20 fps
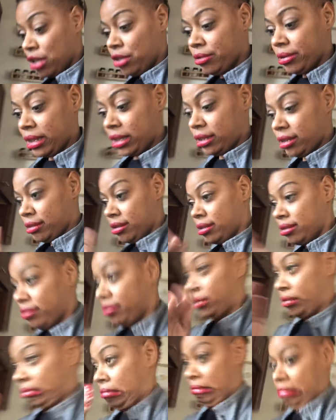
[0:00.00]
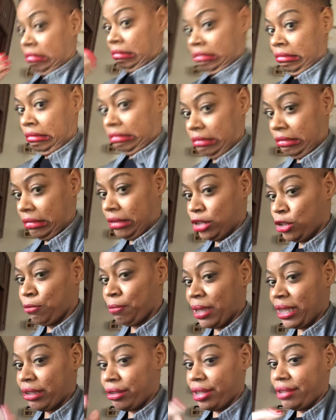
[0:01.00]
Own it.
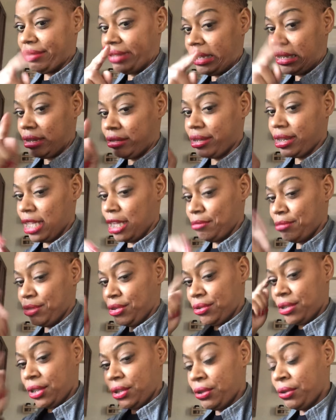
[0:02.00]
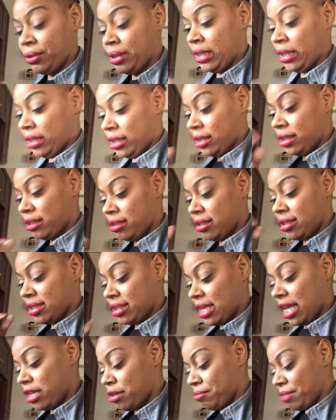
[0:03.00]
Do better every single time you know. You
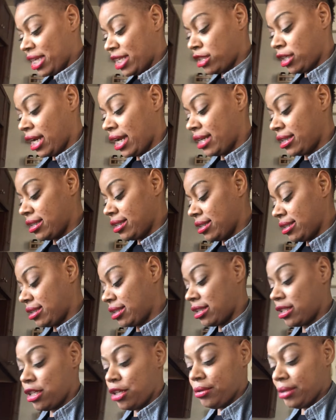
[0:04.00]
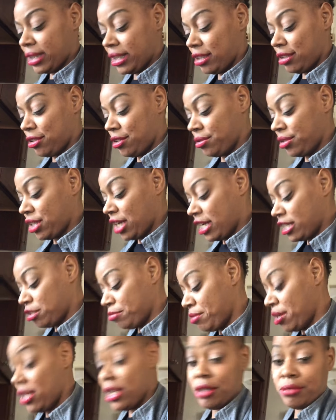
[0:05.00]
just gotta make changes slowly. You don't change
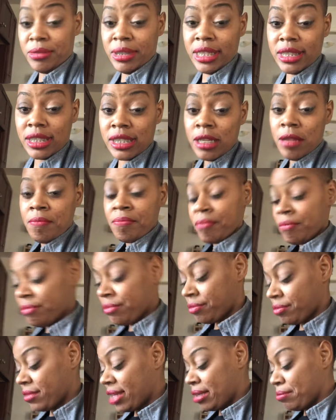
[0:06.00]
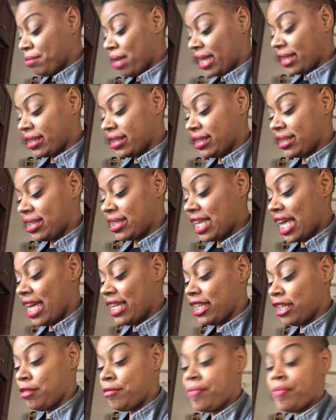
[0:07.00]
them all at once. But back to the
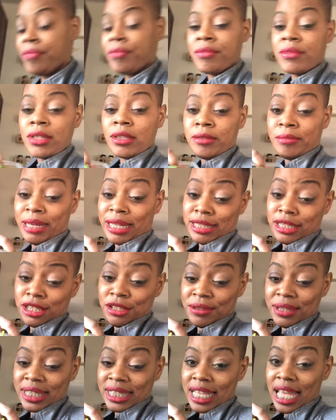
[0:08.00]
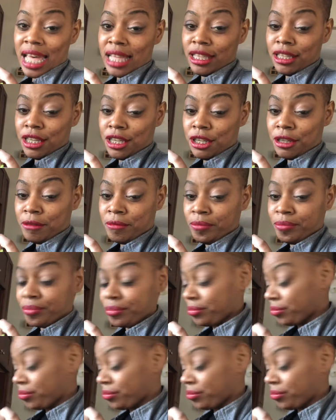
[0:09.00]
salad. I'm about to do a salad here.